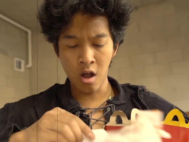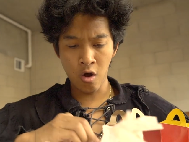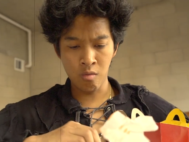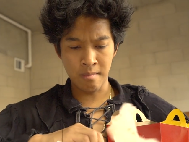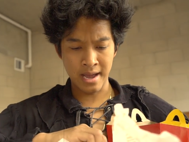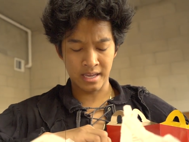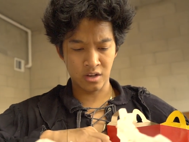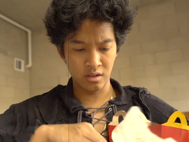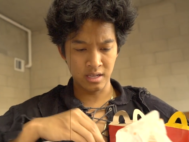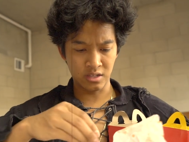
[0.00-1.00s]
Oh my
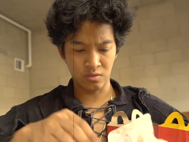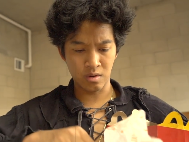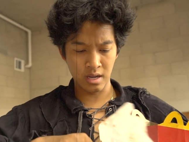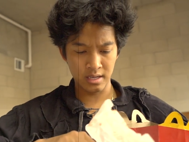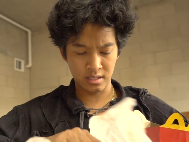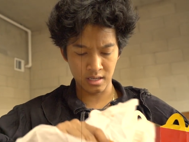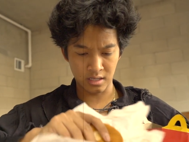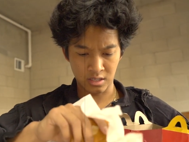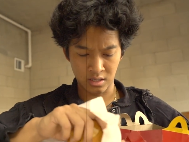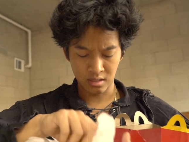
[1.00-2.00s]
goodness, what is
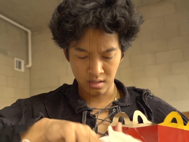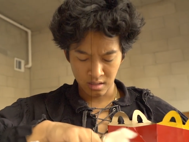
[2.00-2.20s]
this?